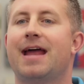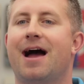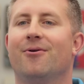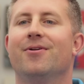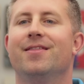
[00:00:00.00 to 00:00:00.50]

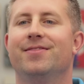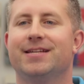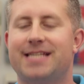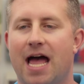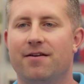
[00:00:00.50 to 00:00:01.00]
Now,
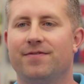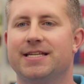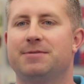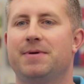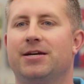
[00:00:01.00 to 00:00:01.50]
the sound of
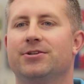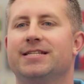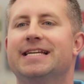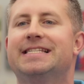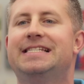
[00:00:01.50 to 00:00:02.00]
these
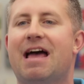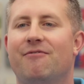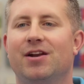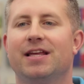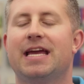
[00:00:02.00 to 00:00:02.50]
speakers is
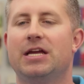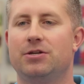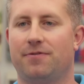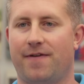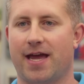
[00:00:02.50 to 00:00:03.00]
definitely in
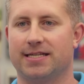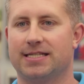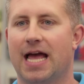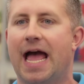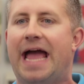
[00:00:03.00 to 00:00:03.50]
your
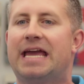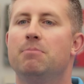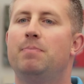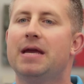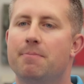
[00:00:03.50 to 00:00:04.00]
face and
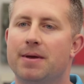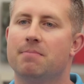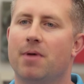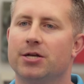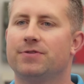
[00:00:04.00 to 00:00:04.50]
can be a
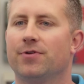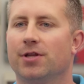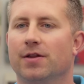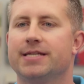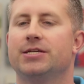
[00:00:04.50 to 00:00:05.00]
bit much for
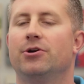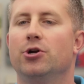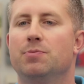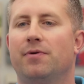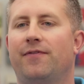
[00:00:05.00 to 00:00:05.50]
the listener
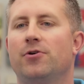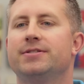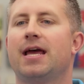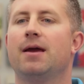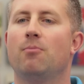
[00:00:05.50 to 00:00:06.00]
who
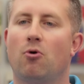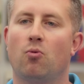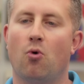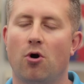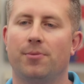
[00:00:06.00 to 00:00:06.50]
prefers a more
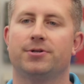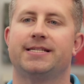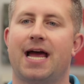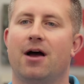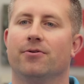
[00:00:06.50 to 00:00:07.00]
warmer
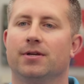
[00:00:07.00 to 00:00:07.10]
sound.